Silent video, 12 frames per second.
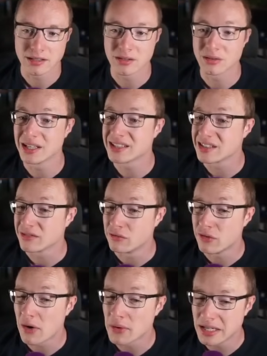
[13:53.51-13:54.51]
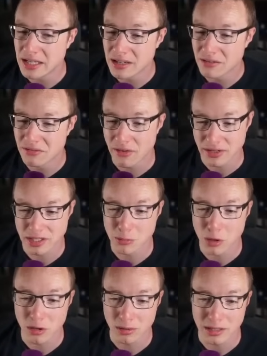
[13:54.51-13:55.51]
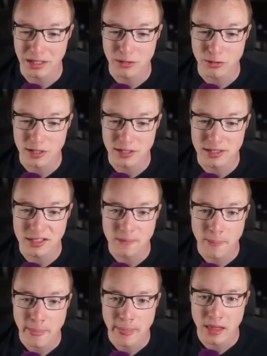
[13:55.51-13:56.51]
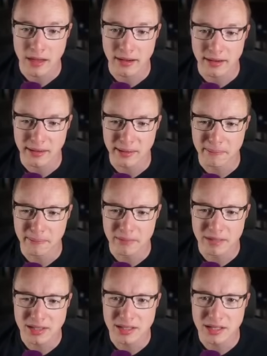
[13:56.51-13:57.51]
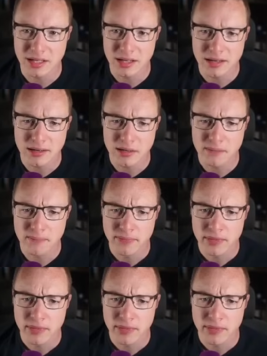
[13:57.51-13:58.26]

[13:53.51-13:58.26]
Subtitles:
So that's a very, very small increase. Let's see here.